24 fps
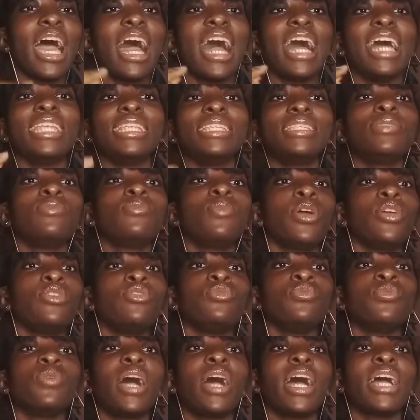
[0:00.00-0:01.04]
And when
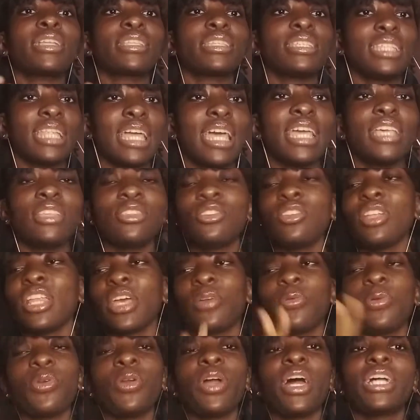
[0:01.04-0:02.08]
you act nice, it's not
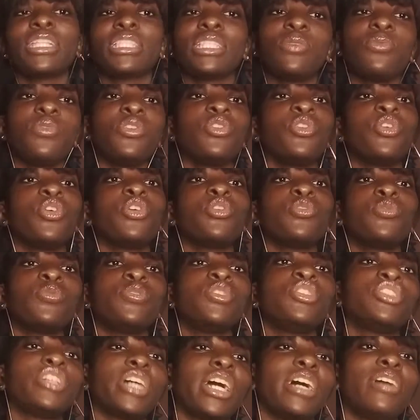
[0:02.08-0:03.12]
like when you act nice, when you're a
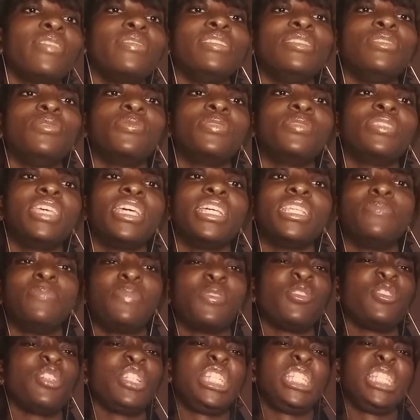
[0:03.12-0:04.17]
good child, they'll say it's
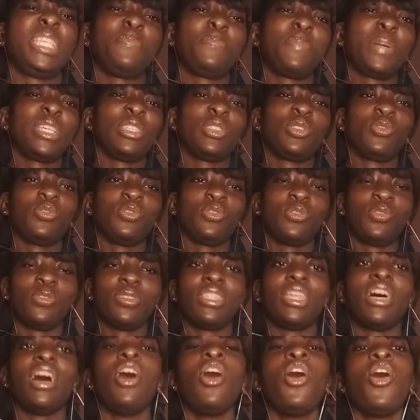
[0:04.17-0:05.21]
because she's a pastor's
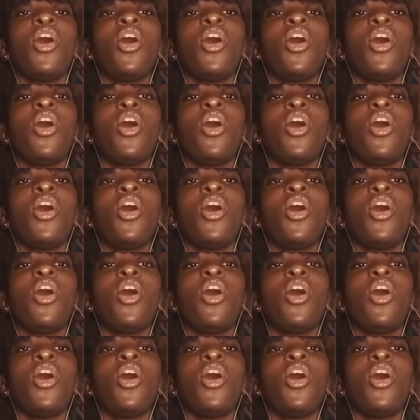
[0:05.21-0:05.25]
daughter.